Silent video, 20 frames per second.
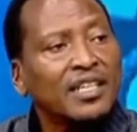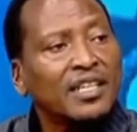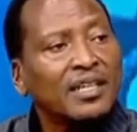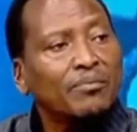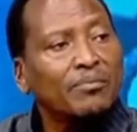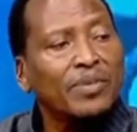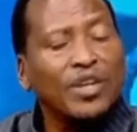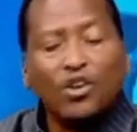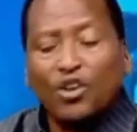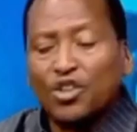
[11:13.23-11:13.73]

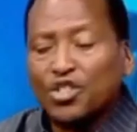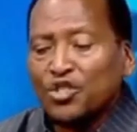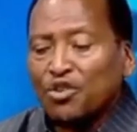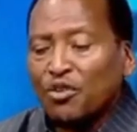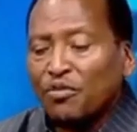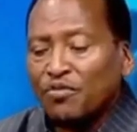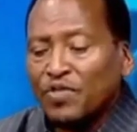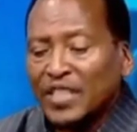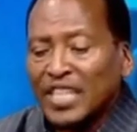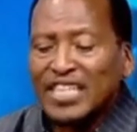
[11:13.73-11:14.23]
Because
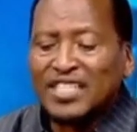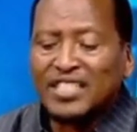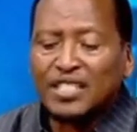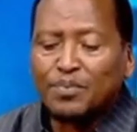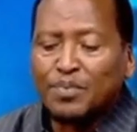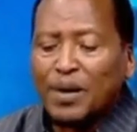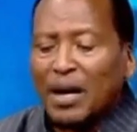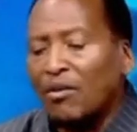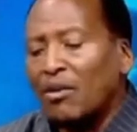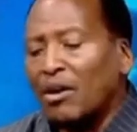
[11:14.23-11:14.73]
of this
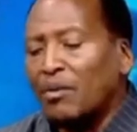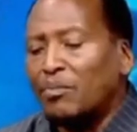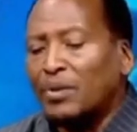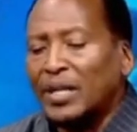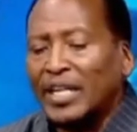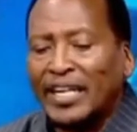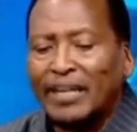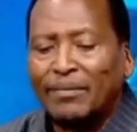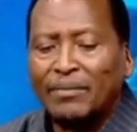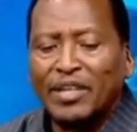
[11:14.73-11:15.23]
power
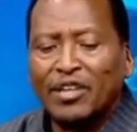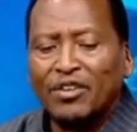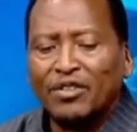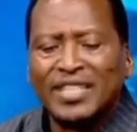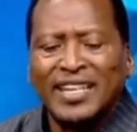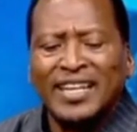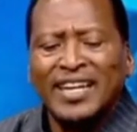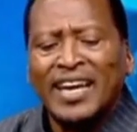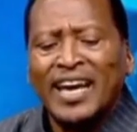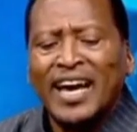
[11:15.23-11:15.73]
play. Because,
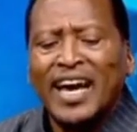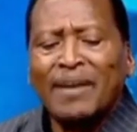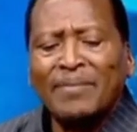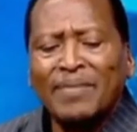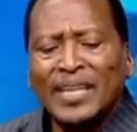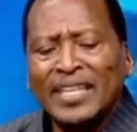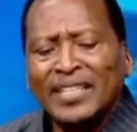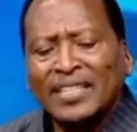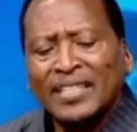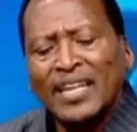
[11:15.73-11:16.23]
I
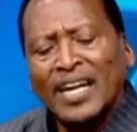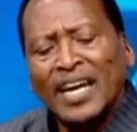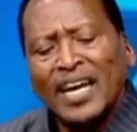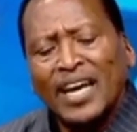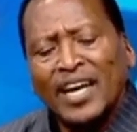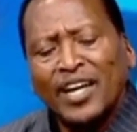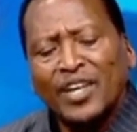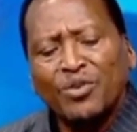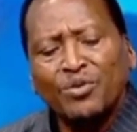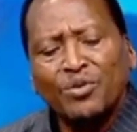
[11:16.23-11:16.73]
mean,
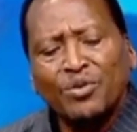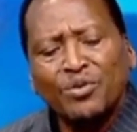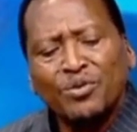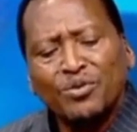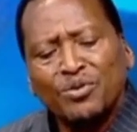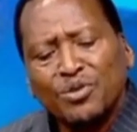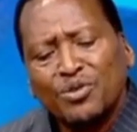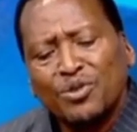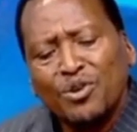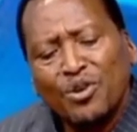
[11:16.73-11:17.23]
you
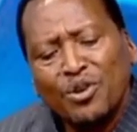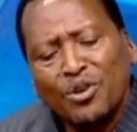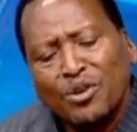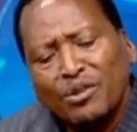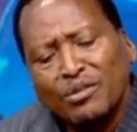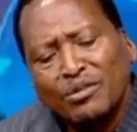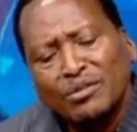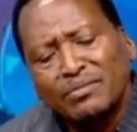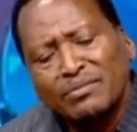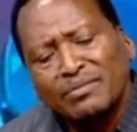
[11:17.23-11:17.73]

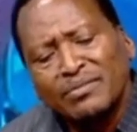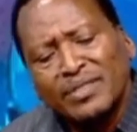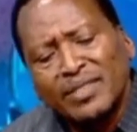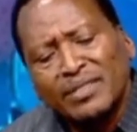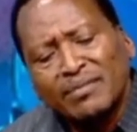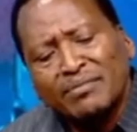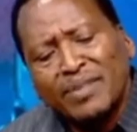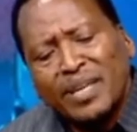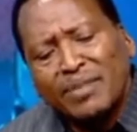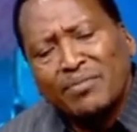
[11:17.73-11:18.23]
saw
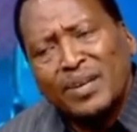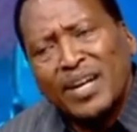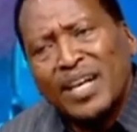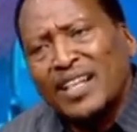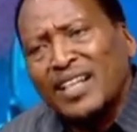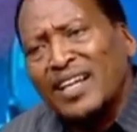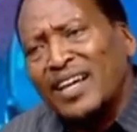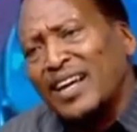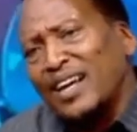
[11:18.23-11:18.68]
my brother.